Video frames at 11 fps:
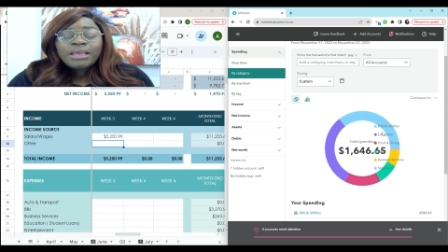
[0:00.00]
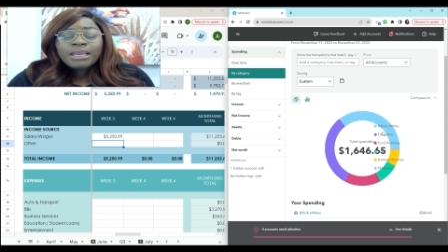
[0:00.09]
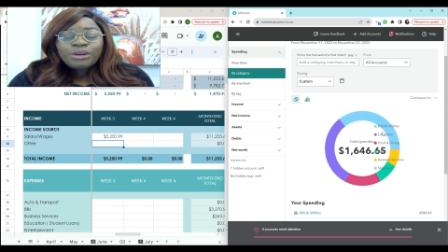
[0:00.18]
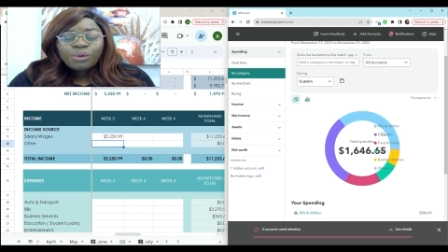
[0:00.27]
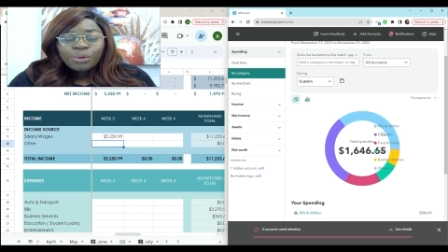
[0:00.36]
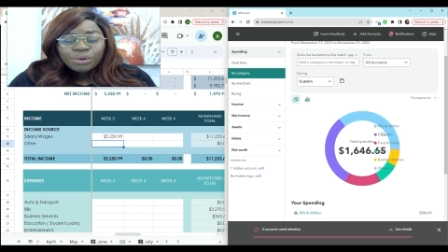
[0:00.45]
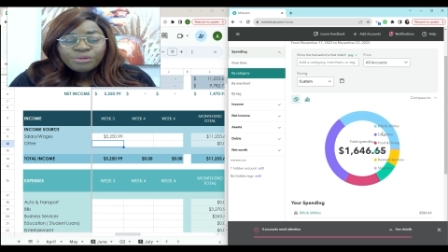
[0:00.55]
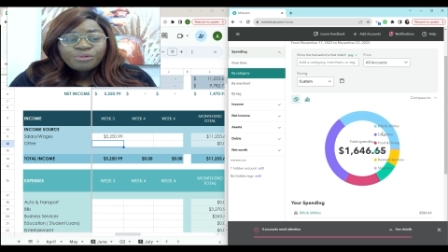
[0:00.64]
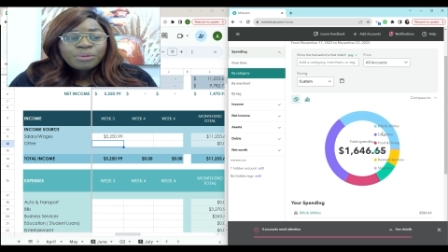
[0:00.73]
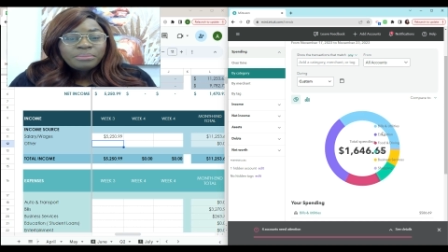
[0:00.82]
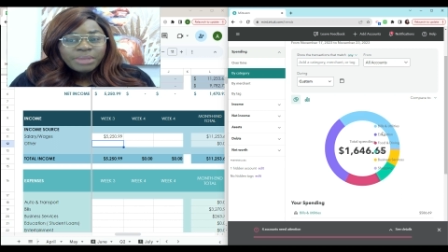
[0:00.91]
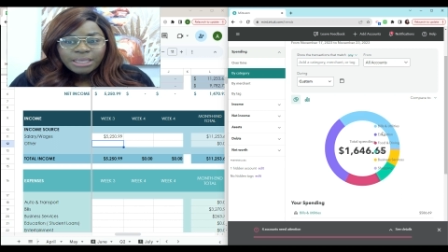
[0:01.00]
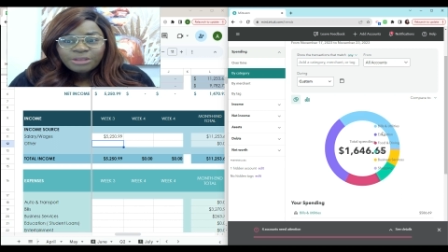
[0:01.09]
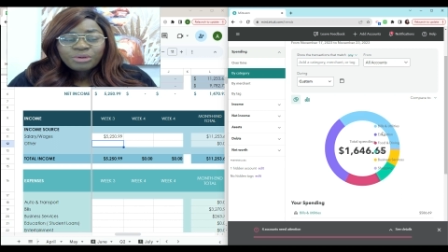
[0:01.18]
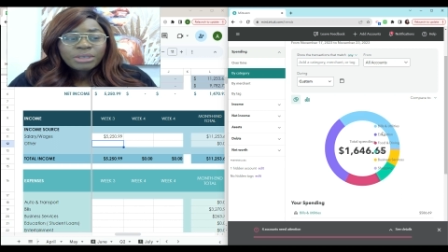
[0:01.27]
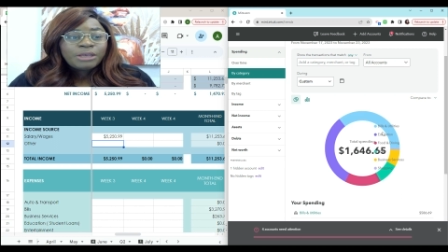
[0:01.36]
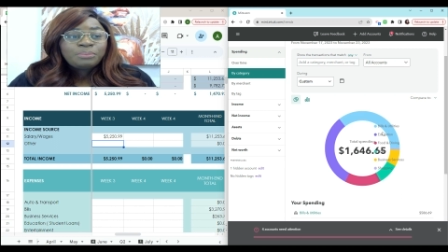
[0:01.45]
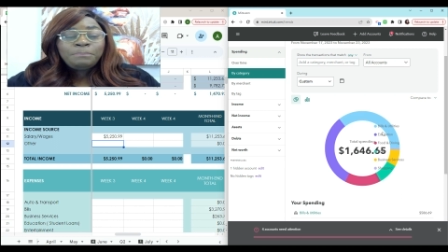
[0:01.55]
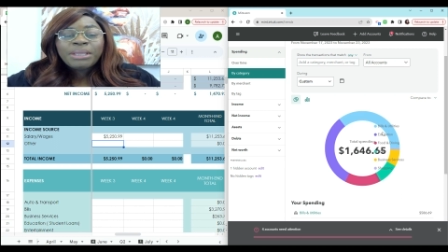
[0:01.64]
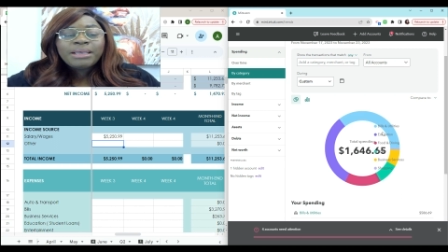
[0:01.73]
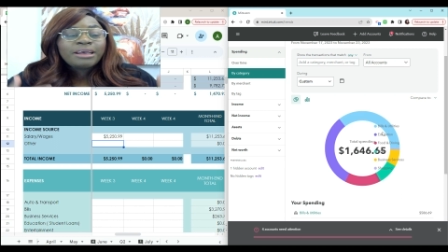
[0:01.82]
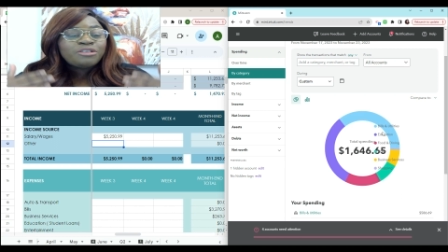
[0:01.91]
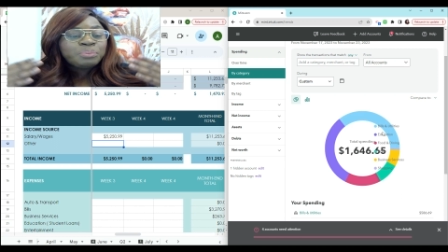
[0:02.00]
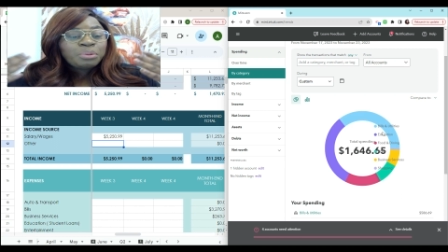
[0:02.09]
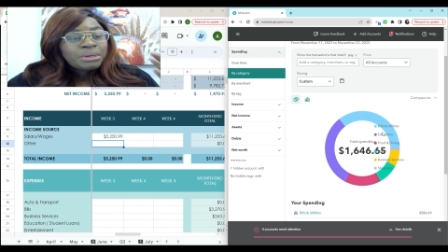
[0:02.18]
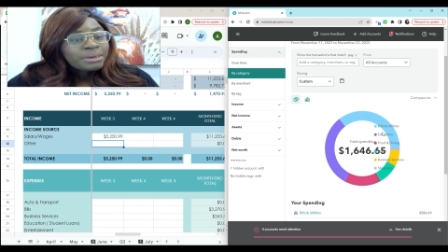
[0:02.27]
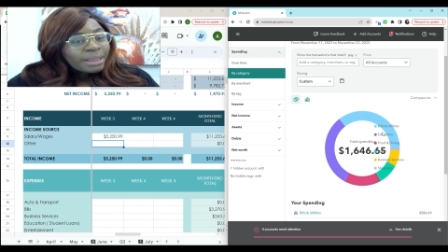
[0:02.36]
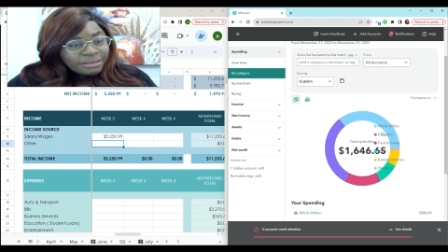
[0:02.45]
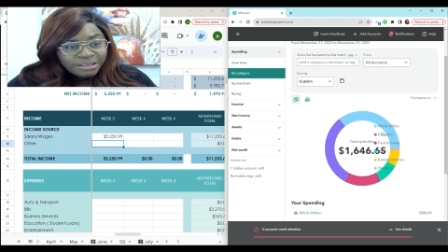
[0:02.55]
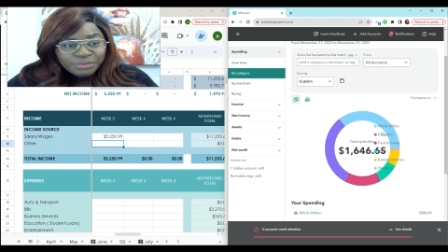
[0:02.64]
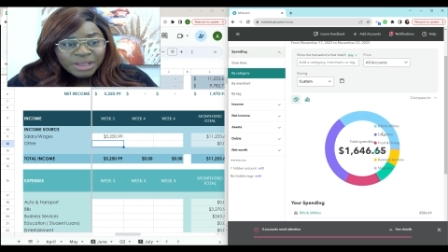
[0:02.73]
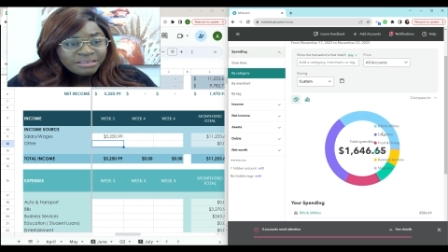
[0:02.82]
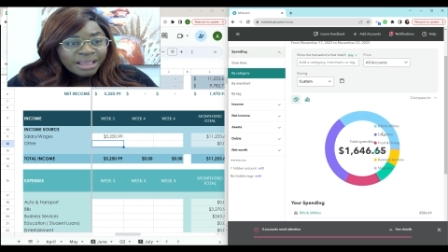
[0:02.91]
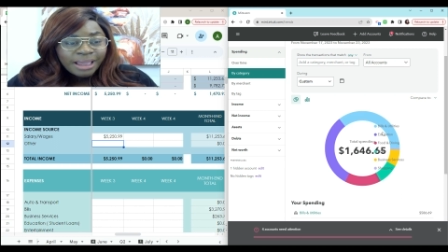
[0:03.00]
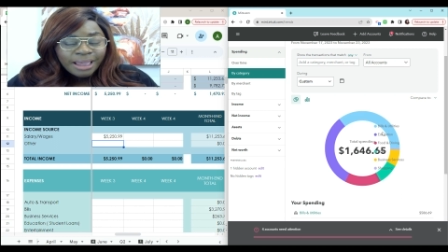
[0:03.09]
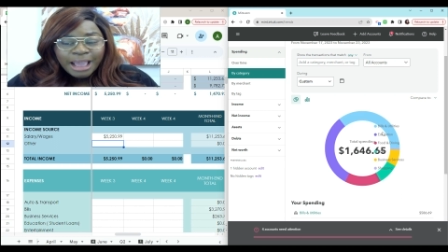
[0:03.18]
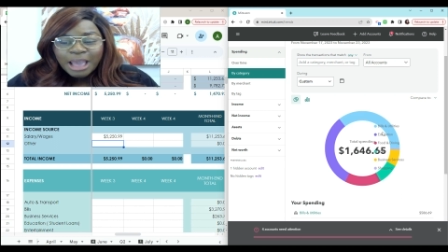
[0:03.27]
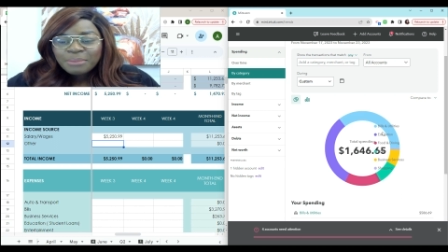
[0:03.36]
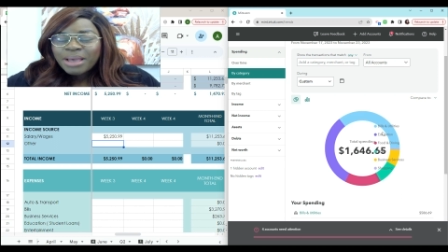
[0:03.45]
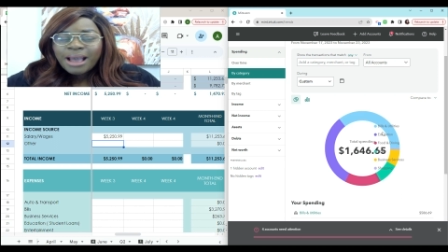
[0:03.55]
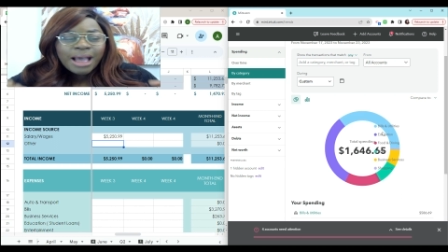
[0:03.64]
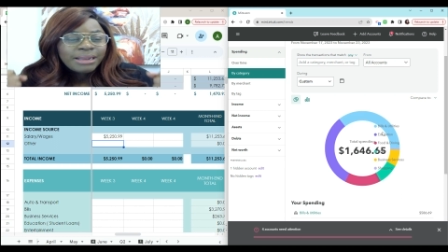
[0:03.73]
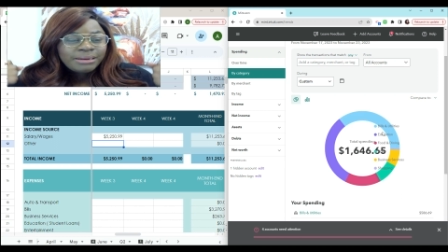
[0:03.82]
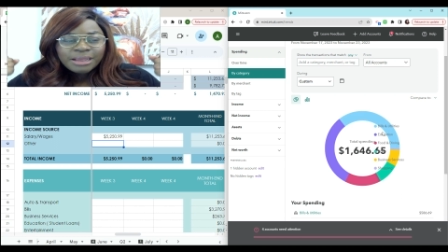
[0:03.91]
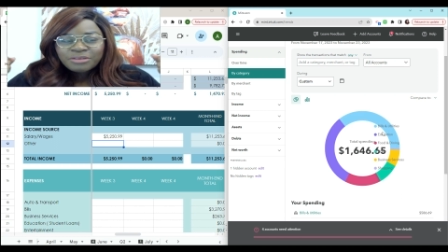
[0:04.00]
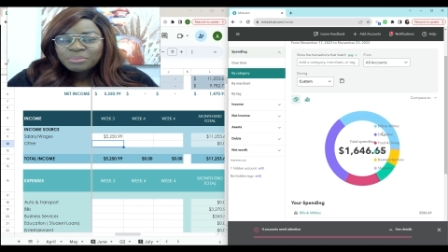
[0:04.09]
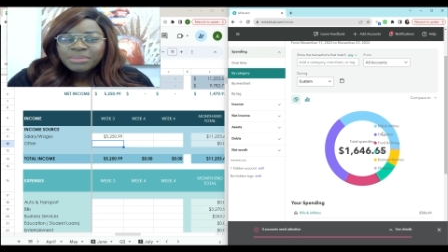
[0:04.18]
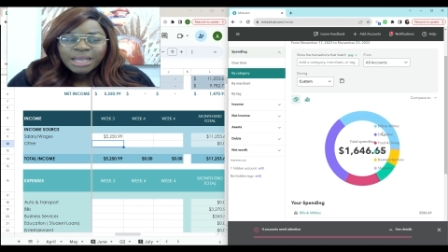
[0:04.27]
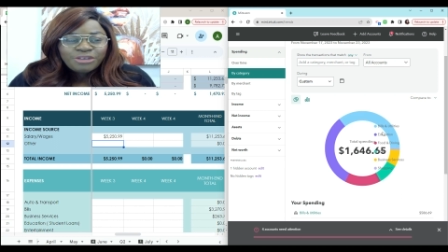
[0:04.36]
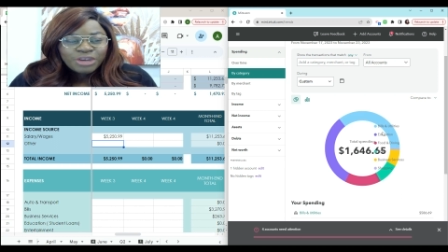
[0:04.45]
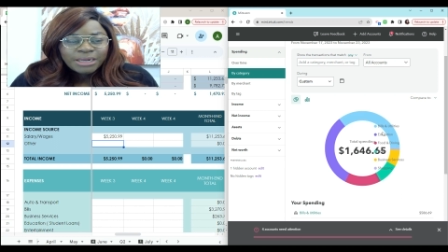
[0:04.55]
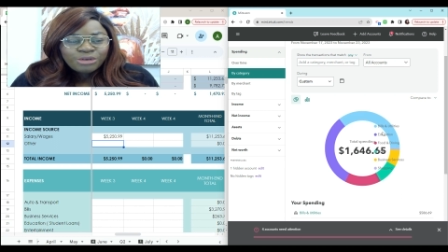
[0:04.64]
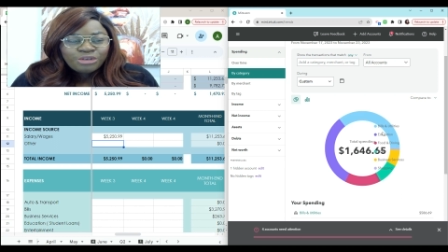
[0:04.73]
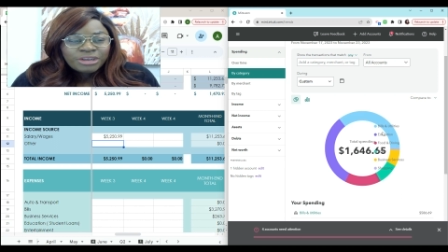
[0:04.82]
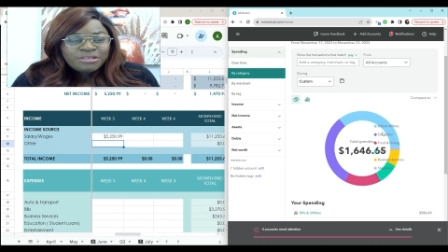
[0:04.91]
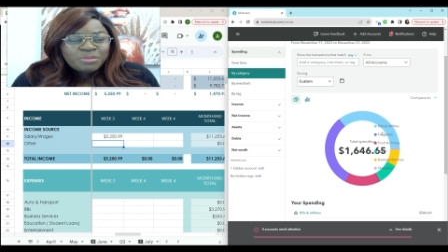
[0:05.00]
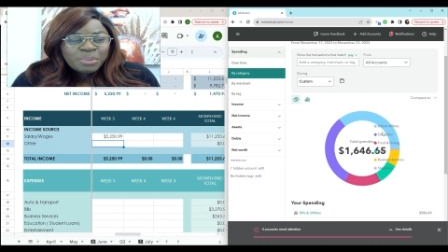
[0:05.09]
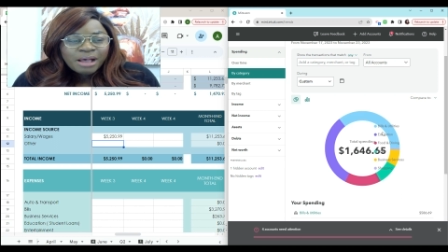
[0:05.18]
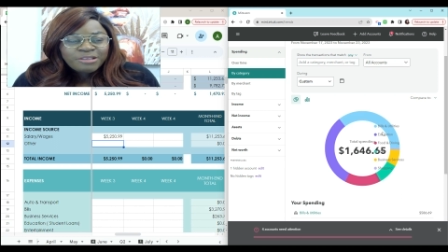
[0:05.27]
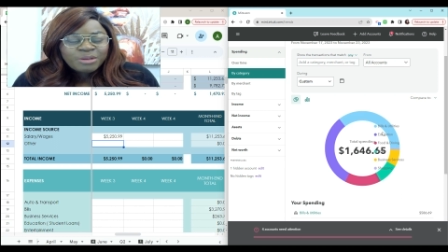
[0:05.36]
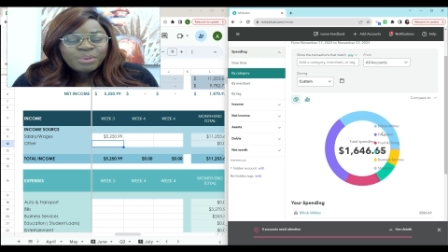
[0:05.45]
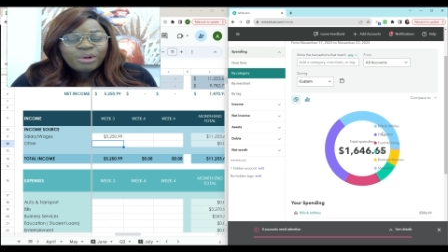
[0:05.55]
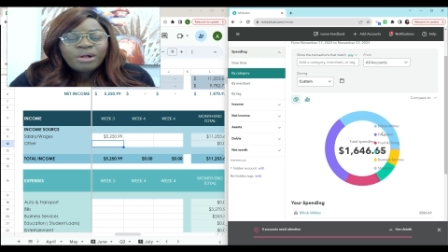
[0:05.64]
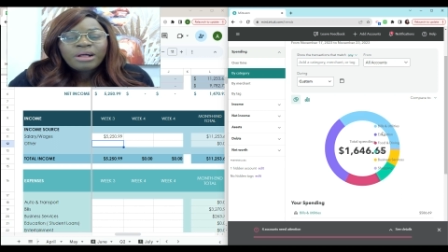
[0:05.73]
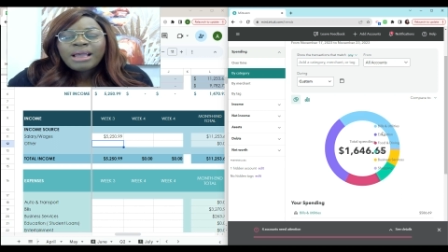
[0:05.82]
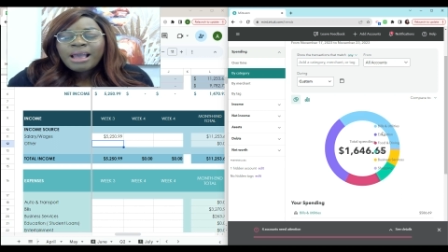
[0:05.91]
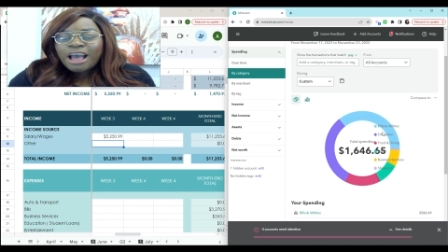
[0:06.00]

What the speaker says: in order for me to keep being as productive as I am, I need as much energy as possible.